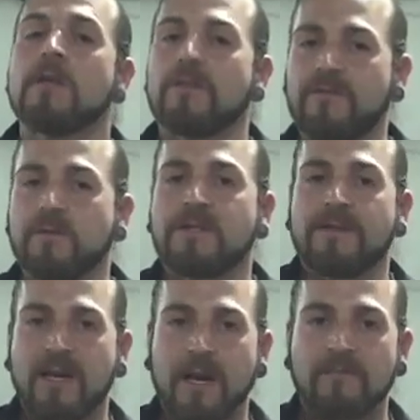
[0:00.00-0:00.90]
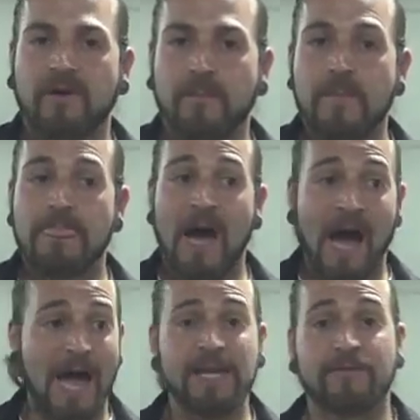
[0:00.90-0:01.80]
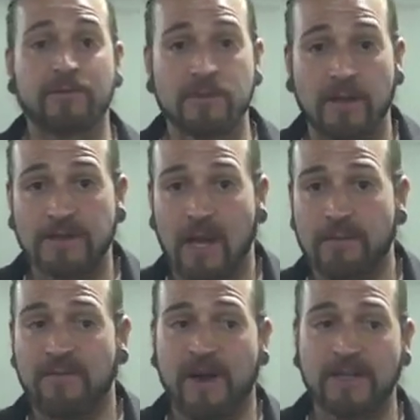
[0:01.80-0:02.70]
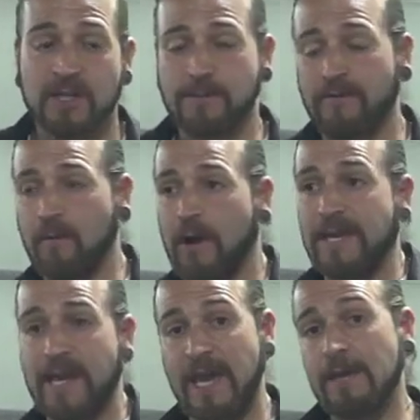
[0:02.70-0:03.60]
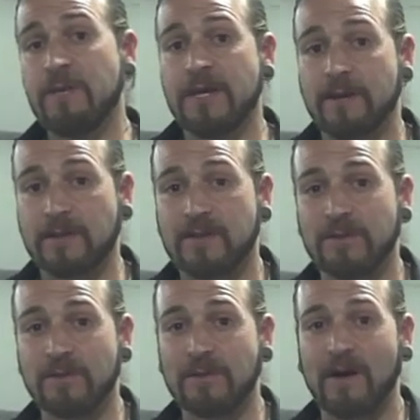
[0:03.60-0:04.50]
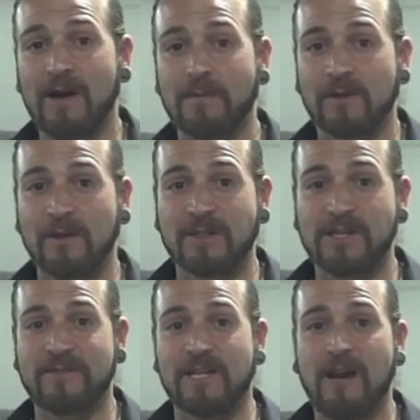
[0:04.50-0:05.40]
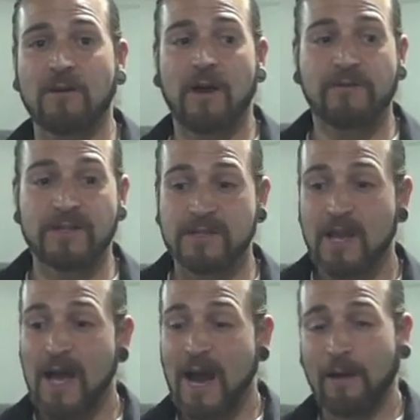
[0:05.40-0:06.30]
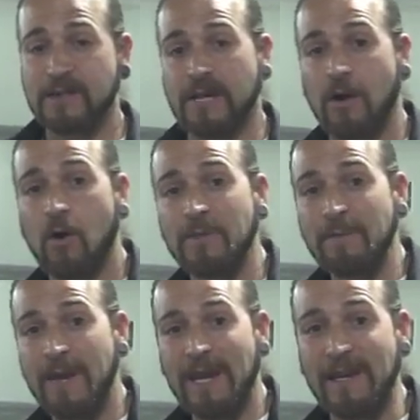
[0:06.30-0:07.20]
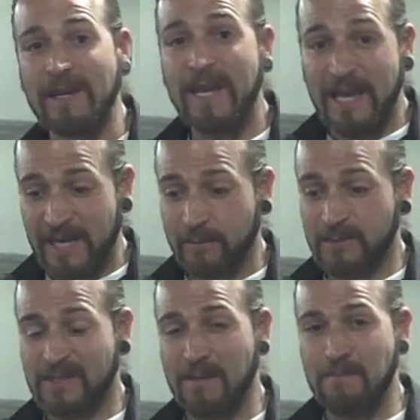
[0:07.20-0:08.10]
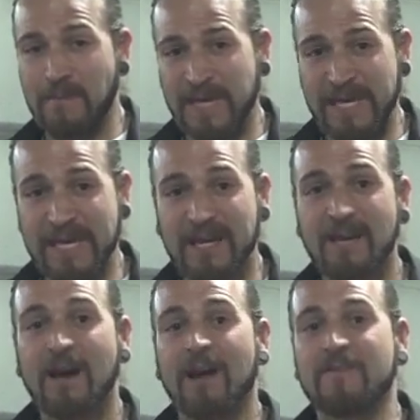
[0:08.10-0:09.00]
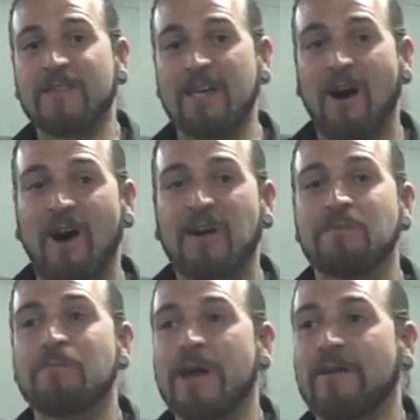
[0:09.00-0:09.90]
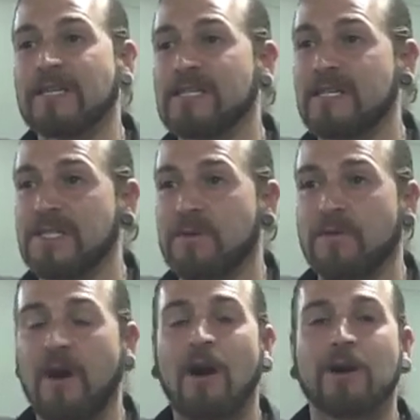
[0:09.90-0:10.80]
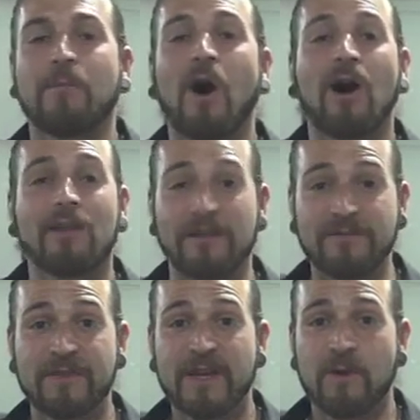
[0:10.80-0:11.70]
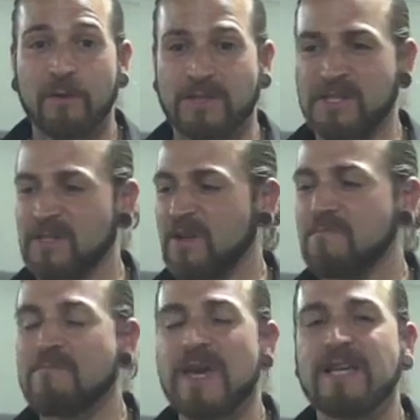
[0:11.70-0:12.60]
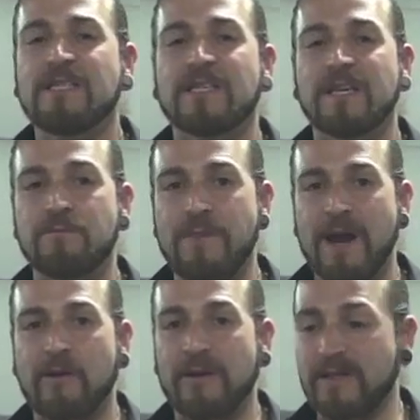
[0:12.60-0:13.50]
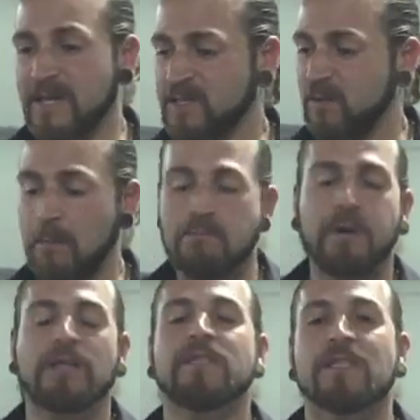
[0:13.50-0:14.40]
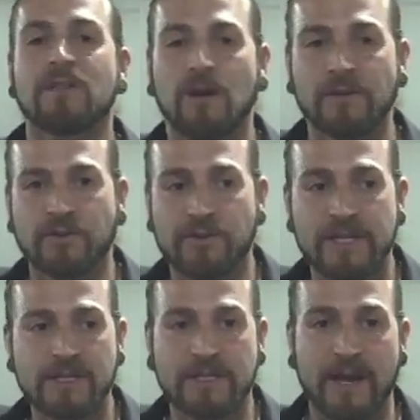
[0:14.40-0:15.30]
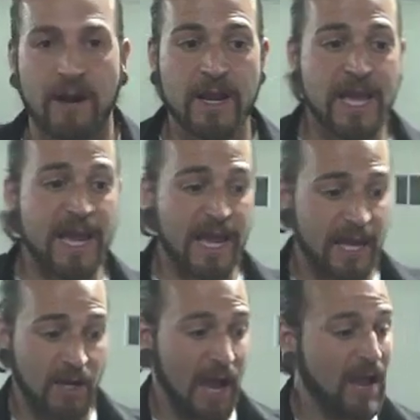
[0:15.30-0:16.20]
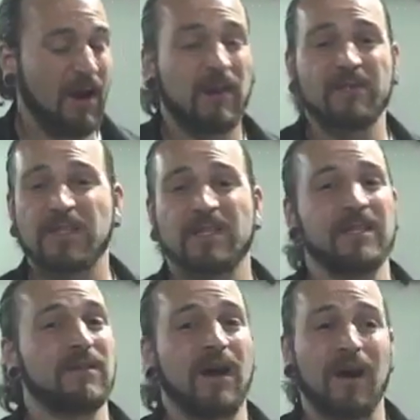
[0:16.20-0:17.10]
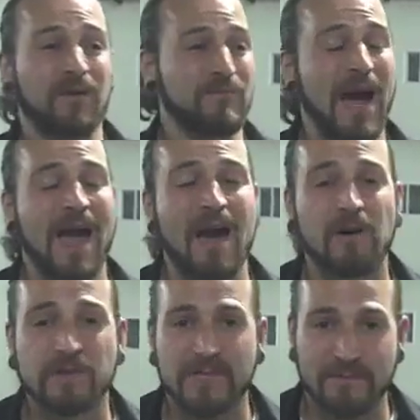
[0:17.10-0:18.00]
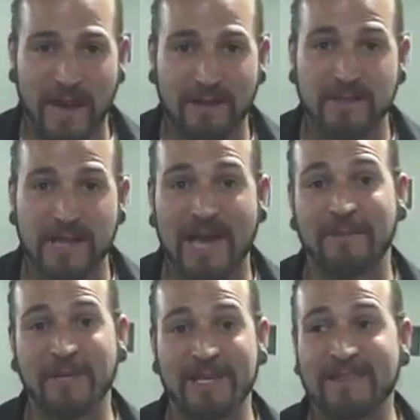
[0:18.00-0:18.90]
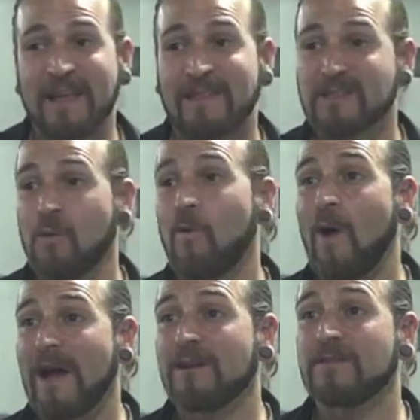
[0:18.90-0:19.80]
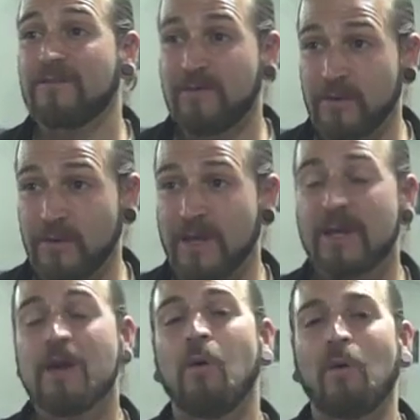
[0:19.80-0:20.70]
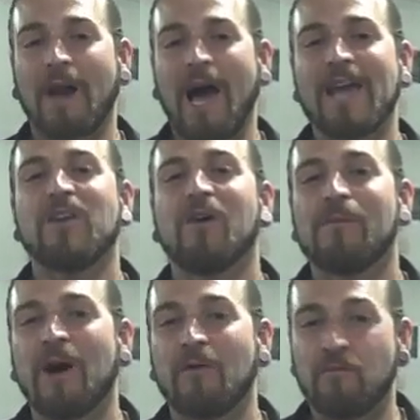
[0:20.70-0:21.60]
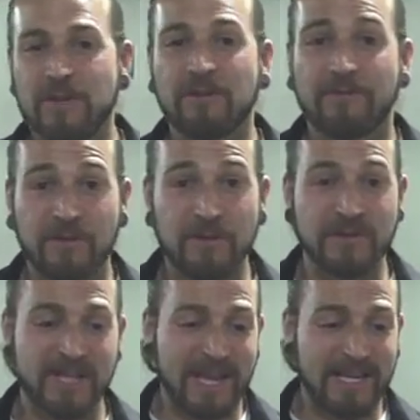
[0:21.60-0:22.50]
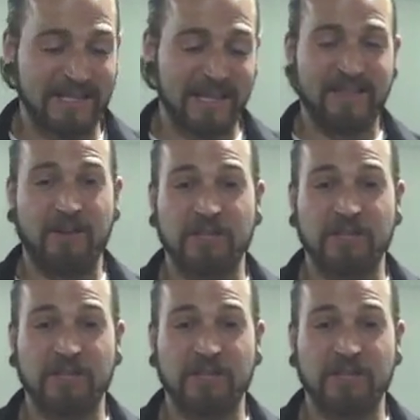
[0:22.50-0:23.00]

the fruits that they come from. I eat fruits all the time. In fact, just before I came here to the Longevity Now conference, I was at home in Maine, and it was the peak of the autumn berry season, or the autumn olive, which is an amazing berry that's abundant on the trees there. And I harvested pounds and pounds of that, and I'm going to eat that. That's a wild food. What I know about real fruits is that they're